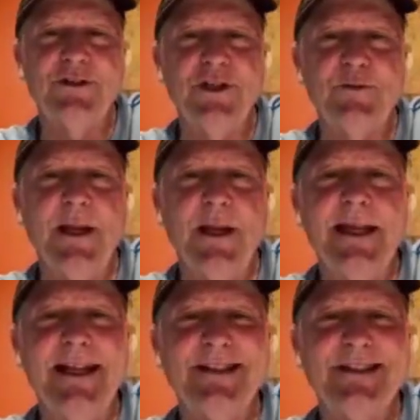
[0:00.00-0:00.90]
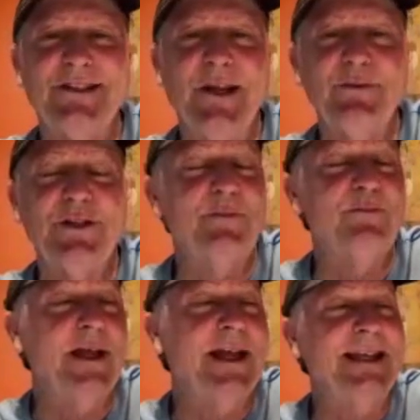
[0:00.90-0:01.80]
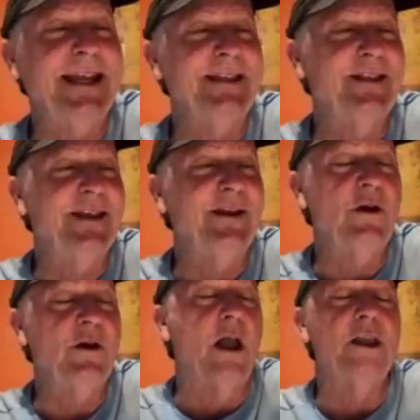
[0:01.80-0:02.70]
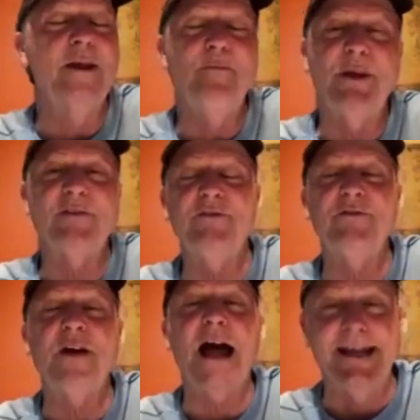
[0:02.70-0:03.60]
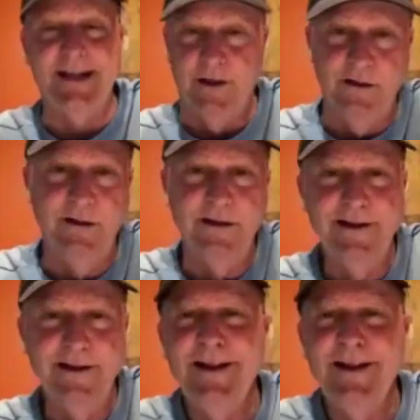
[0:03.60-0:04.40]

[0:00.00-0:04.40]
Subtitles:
And she's playing against a team she played in the Olympic final